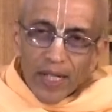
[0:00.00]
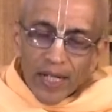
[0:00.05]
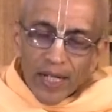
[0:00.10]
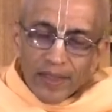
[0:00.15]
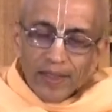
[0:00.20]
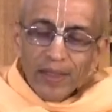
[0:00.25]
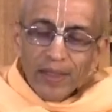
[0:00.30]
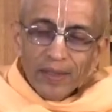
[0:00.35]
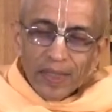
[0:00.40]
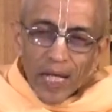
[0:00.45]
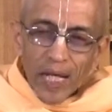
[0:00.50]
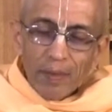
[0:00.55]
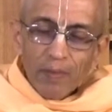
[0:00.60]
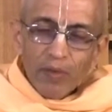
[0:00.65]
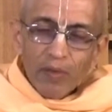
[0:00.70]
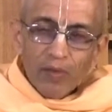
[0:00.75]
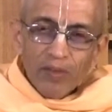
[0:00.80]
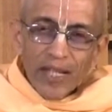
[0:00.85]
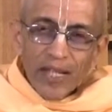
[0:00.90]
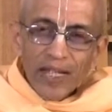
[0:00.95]
at the time
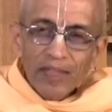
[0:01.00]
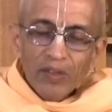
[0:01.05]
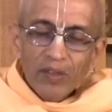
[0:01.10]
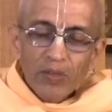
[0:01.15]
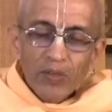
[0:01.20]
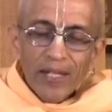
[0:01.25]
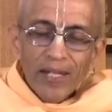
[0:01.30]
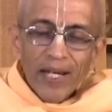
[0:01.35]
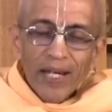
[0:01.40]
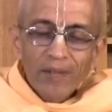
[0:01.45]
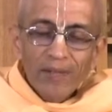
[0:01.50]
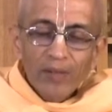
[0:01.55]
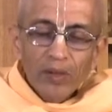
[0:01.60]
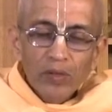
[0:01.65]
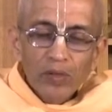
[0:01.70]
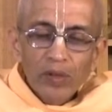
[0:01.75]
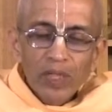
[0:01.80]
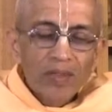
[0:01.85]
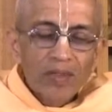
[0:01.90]
of death we have to